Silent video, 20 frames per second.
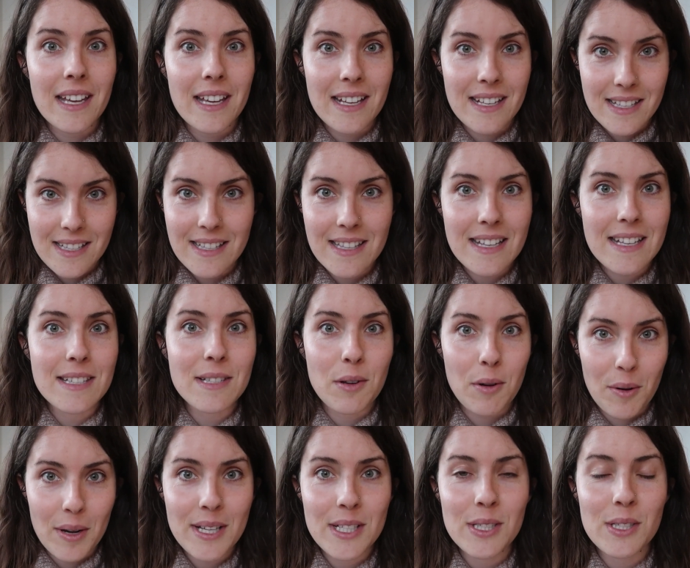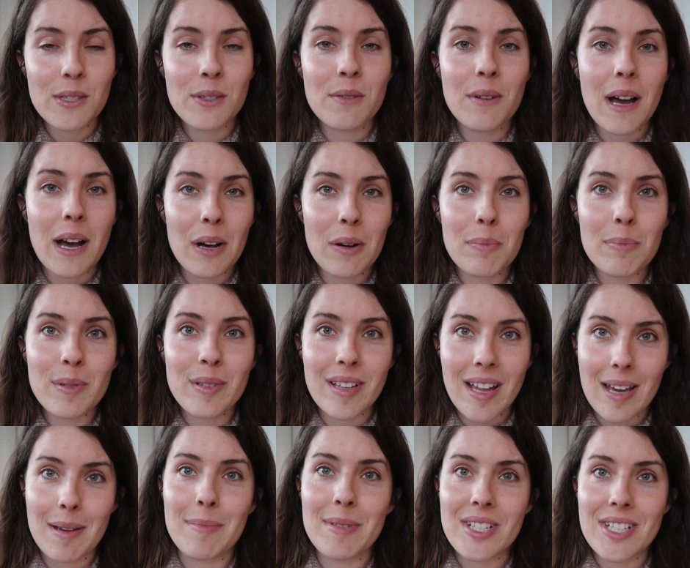is this going to help
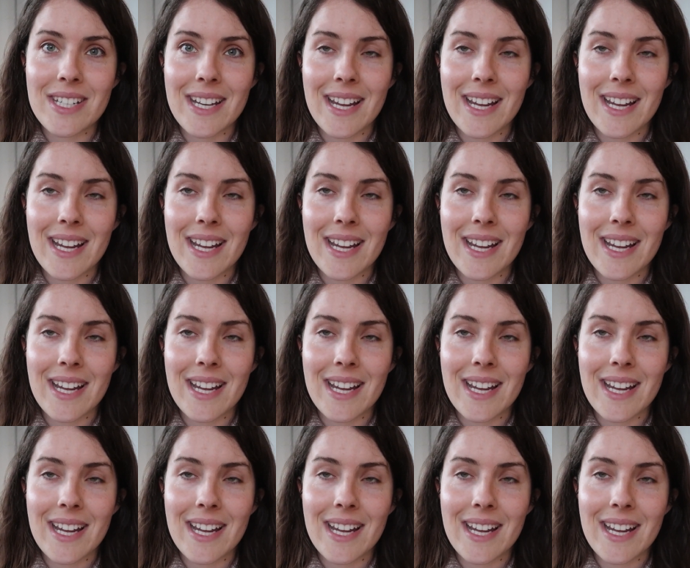climate